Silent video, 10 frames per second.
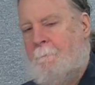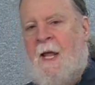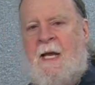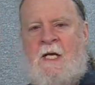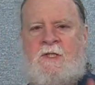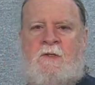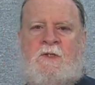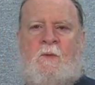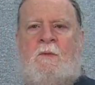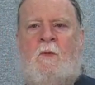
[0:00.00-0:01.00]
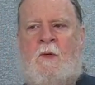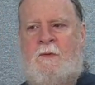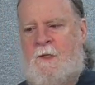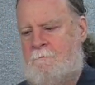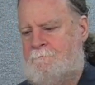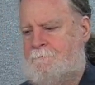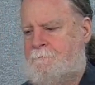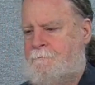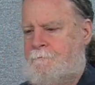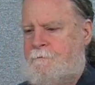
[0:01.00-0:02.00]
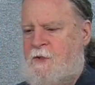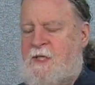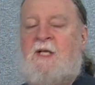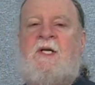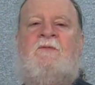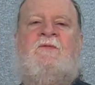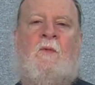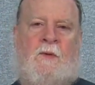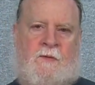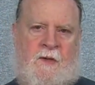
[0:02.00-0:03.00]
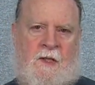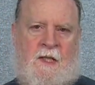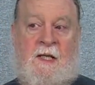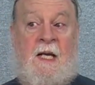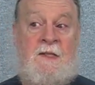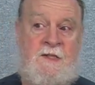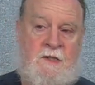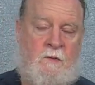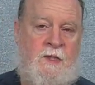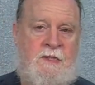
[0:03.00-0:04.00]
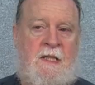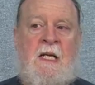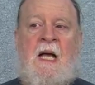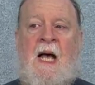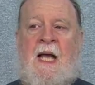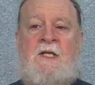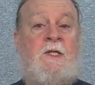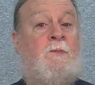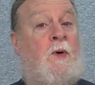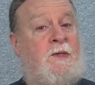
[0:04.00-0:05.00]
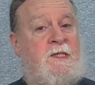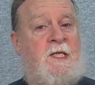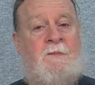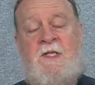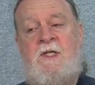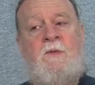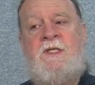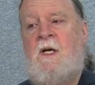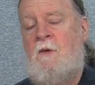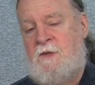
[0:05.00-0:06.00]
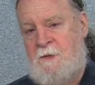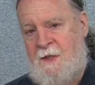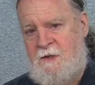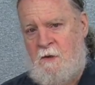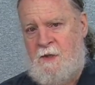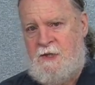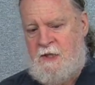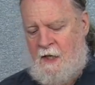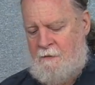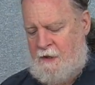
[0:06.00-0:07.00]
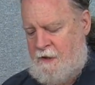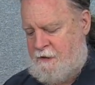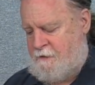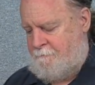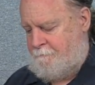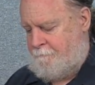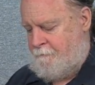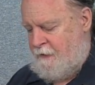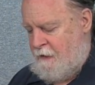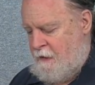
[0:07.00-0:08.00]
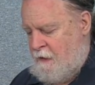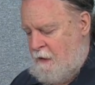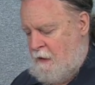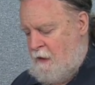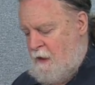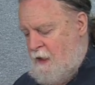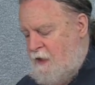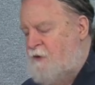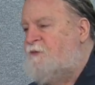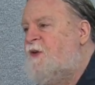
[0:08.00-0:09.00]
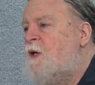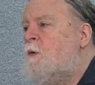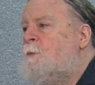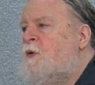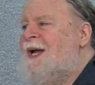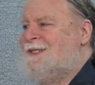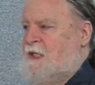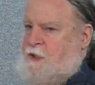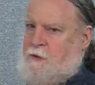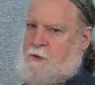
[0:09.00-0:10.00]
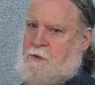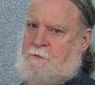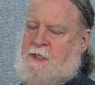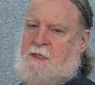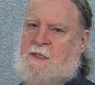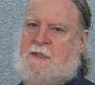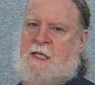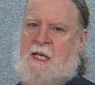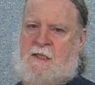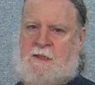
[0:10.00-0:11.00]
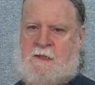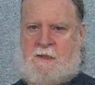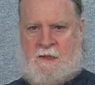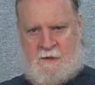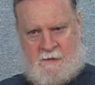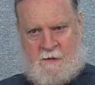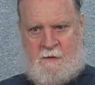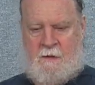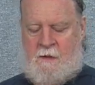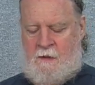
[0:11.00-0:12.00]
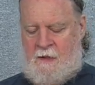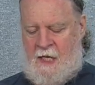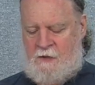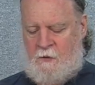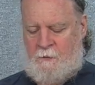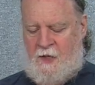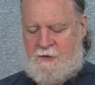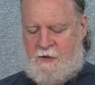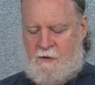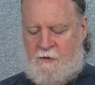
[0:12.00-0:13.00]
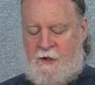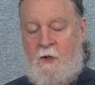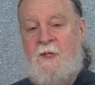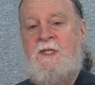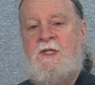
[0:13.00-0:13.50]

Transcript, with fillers: And actually, there's one more thing there's actually a fourth thing. And again, this is the reason I actually brought this up. This is the reason I spent so much time on this. The federal prosecutor in this case, the, the, the actual prosecutor, the U.S.